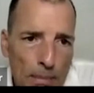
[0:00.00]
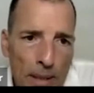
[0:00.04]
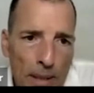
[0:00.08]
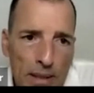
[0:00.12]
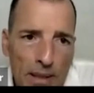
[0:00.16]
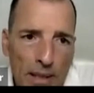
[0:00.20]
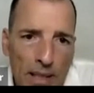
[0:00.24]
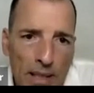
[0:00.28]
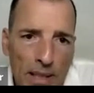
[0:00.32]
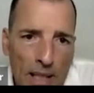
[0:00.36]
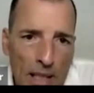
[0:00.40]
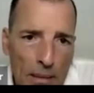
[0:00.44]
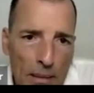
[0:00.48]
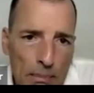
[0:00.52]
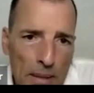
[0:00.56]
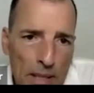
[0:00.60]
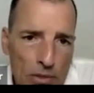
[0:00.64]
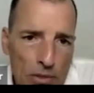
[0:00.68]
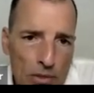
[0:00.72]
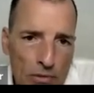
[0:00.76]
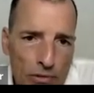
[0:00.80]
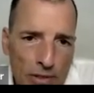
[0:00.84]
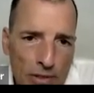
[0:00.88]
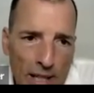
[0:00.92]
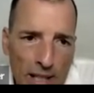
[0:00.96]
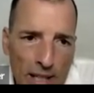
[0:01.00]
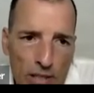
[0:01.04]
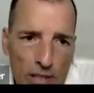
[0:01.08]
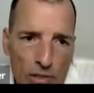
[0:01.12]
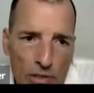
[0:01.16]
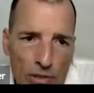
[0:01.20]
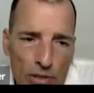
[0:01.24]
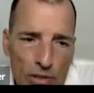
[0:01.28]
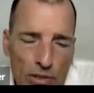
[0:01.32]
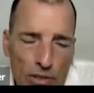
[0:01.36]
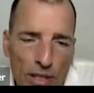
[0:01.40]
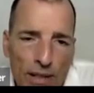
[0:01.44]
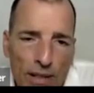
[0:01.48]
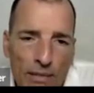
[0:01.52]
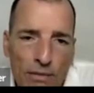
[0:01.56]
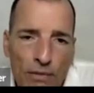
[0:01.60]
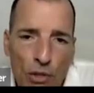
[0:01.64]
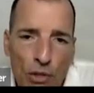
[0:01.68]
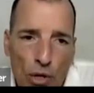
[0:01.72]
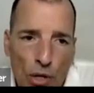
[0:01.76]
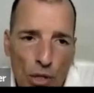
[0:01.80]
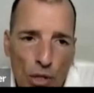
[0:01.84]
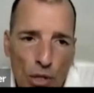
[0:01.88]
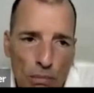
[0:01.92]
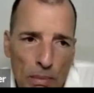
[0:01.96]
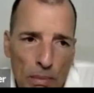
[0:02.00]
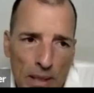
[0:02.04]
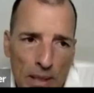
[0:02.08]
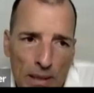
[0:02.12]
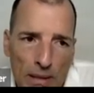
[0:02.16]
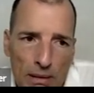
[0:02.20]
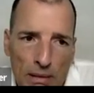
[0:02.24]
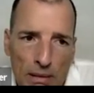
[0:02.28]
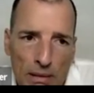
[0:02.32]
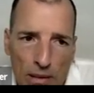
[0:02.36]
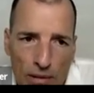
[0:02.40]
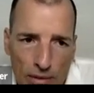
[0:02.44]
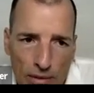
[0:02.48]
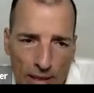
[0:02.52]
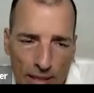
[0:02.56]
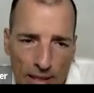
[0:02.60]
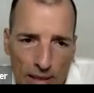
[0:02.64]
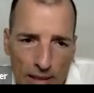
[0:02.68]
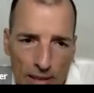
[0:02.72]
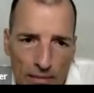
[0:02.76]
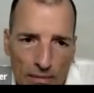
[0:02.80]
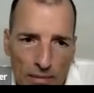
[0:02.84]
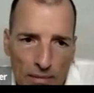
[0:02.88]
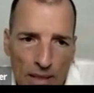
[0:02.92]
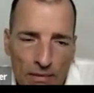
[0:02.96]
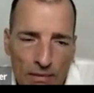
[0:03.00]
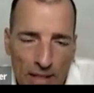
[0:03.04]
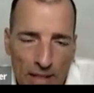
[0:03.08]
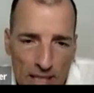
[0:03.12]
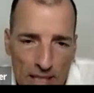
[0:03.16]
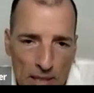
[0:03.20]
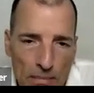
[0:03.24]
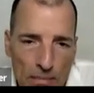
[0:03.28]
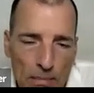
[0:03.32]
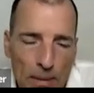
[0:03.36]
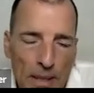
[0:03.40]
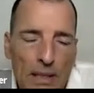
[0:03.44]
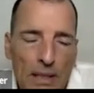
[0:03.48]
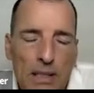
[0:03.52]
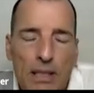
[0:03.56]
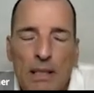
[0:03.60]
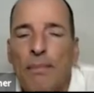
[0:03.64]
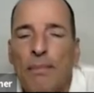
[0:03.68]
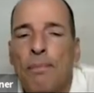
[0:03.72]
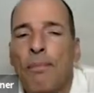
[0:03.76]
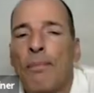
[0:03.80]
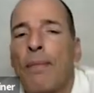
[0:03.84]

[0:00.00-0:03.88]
but the car manufacturers have not been a great investment.